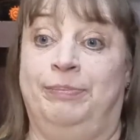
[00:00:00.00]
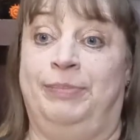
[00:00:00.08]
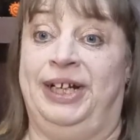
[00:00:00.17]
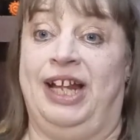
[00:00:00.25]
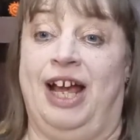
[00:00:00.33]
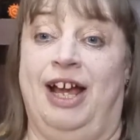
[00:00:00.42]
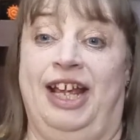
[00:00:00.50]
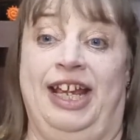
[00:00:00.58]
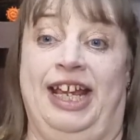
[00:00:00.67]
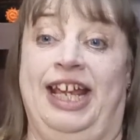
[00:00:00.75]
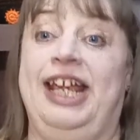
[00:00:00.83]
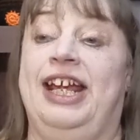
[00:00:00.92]
But
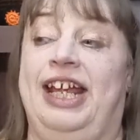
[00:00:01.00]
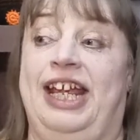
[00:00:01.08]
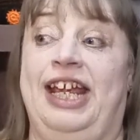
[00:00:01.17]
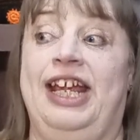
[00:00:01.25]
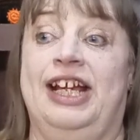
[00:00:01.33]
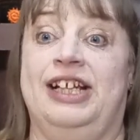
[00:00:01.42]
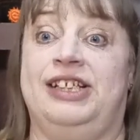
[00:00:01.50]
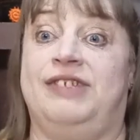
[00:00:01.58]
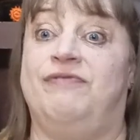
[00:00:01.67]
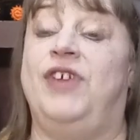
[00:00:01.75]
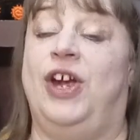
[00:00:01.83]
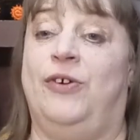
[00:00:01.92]
he is
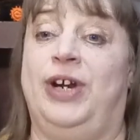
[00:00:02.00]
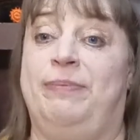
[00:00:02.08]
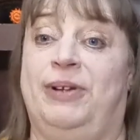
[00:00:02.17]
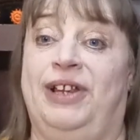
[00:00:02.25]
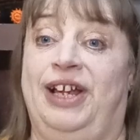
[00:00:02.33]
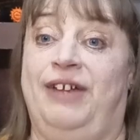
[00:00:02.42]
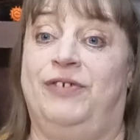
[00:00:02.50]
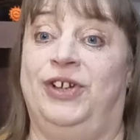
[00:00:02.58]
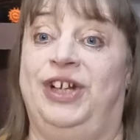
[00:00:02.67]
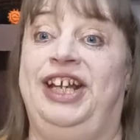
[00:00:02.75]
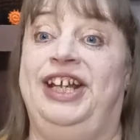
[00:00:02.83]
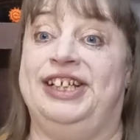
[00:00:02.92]
very playful.
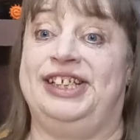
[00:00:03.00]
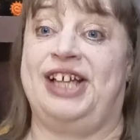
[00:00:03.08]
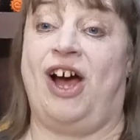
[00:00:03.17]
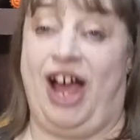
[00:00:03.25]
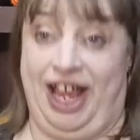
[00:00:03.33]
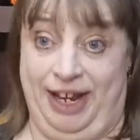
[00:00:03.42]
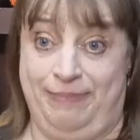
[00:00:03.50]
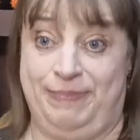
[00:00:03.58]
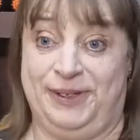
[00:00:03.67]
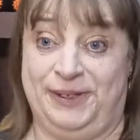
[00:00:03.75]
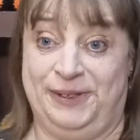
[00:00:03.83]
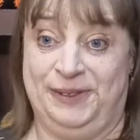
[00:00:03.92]
He is
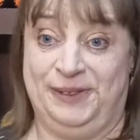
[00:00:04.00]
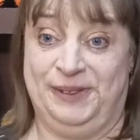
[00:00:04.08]
hyper.